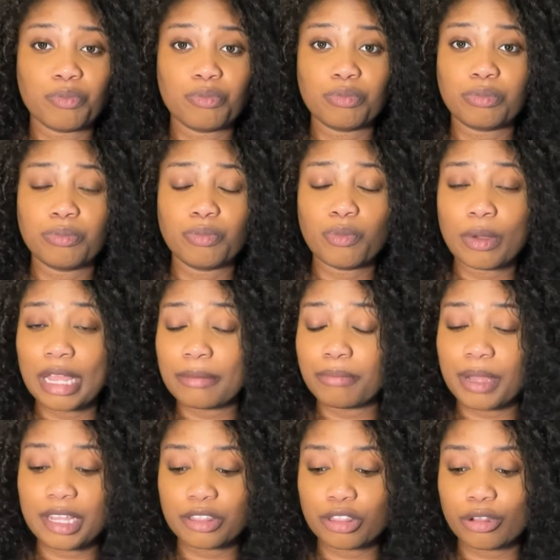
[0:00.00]

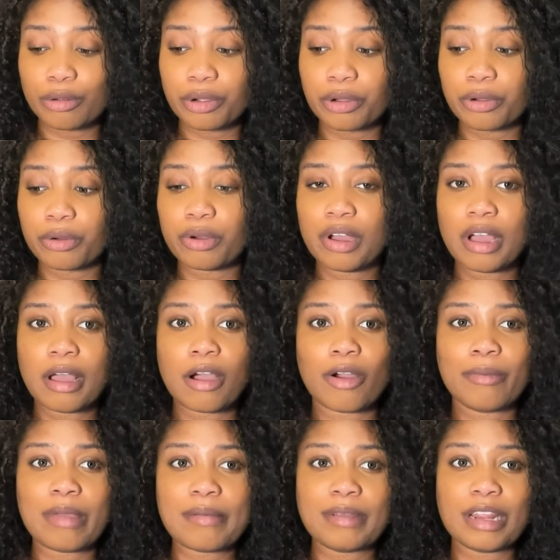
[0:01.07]
been through, or
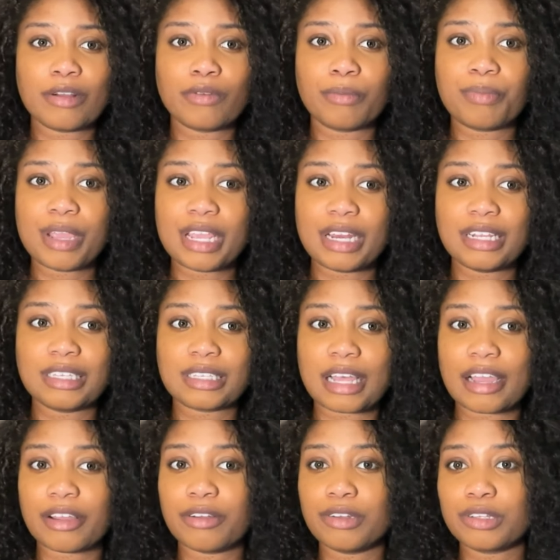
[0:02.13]
maybe they're repeating
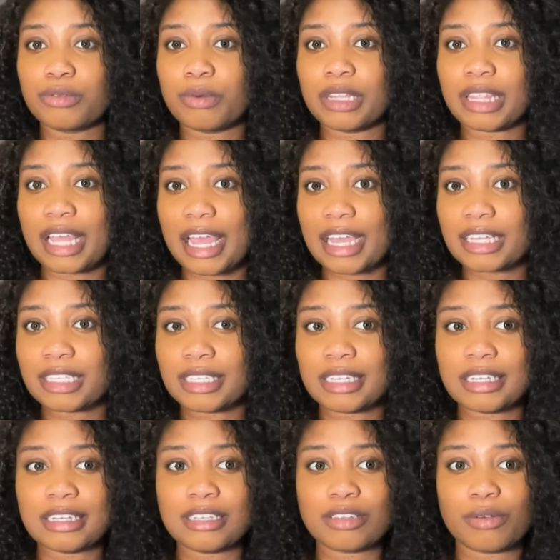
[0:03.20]
cycles with
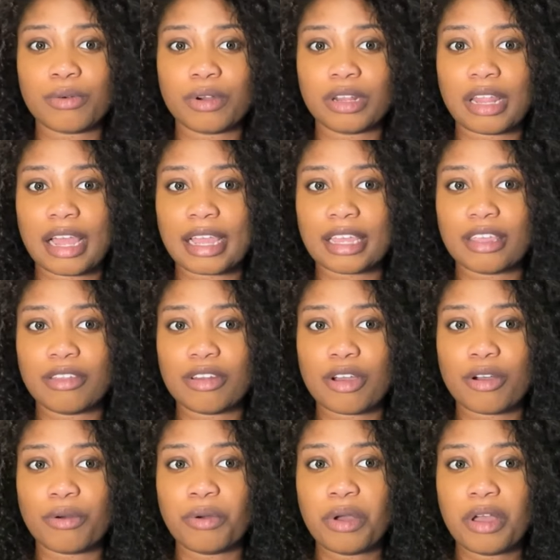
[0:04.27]
exes or like,
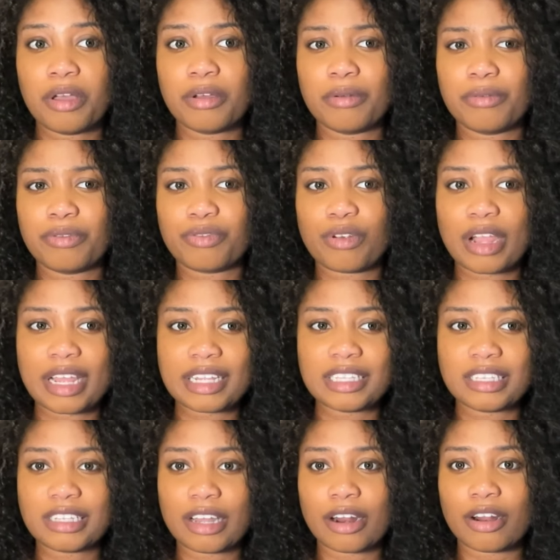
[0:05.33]

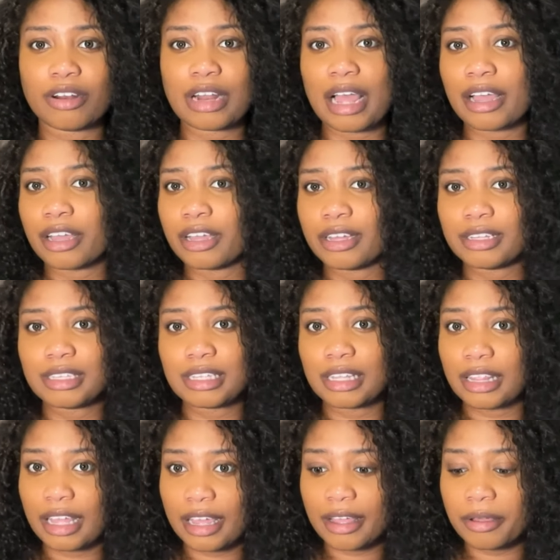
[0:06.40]
friends that are not good to
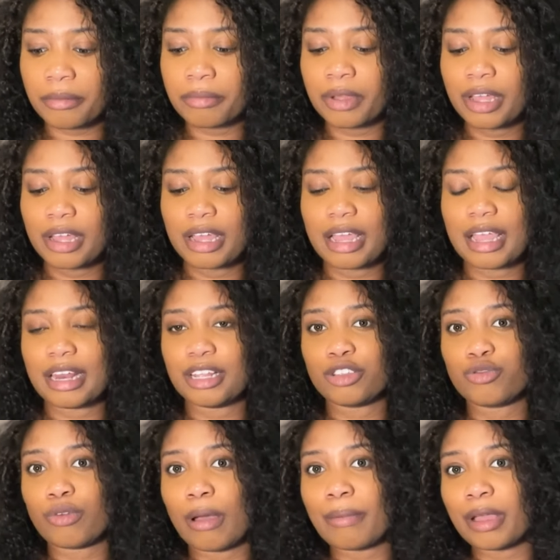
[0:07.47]
them and it's
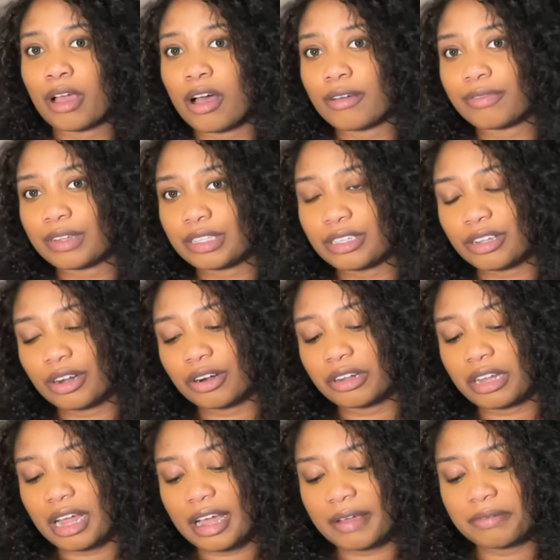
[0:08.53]
rubbing off into their
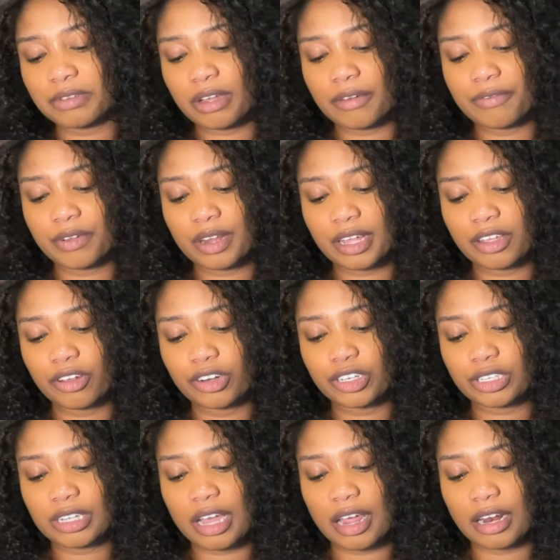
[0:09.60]
life. So I feel like you're
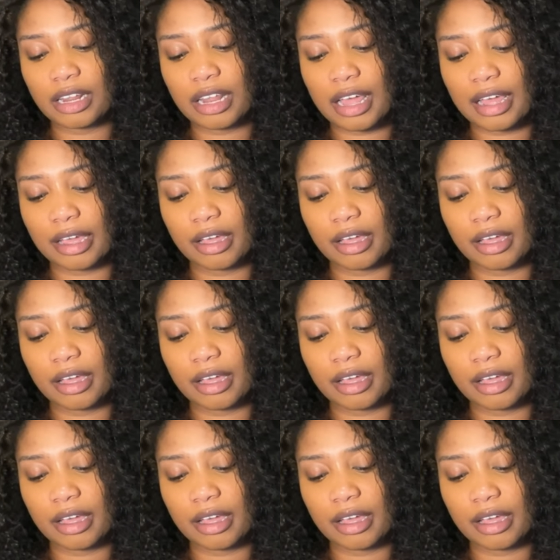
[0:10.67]
just kind of like